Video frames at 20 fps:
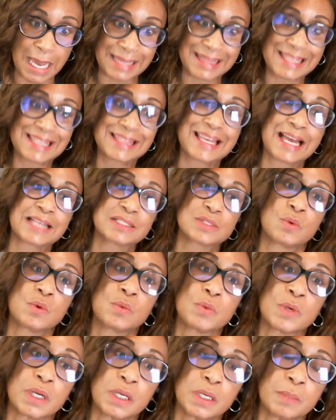I think that's
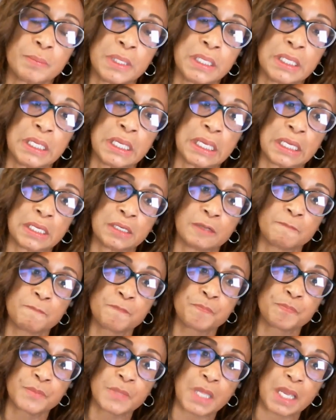where we're going to begin.
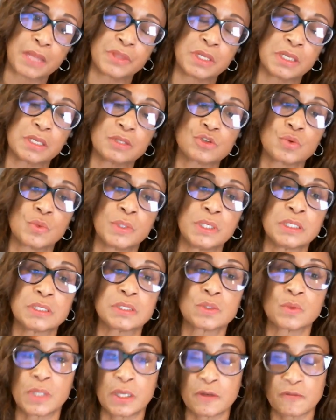I think
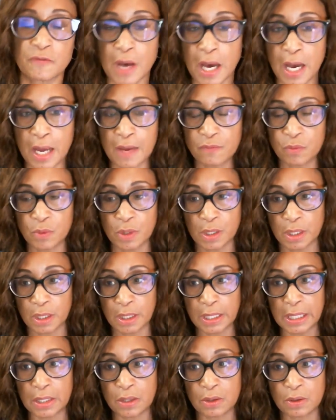2025, we're
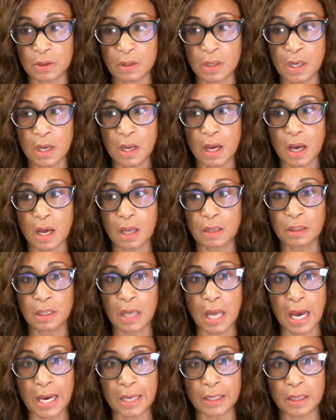going to hear a
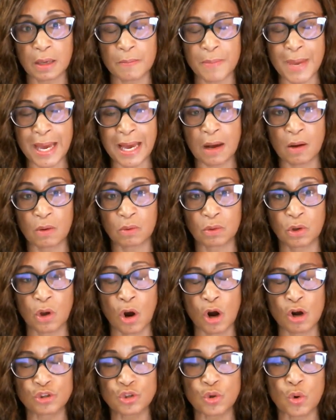lot about
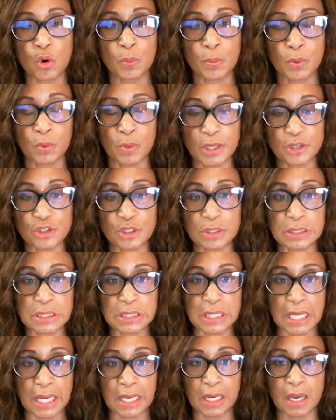large
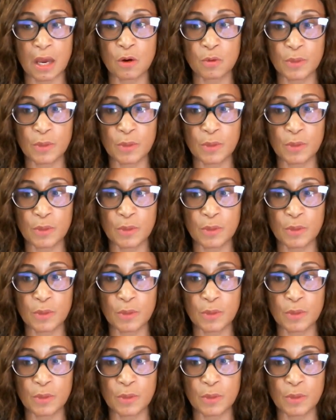corporations saying,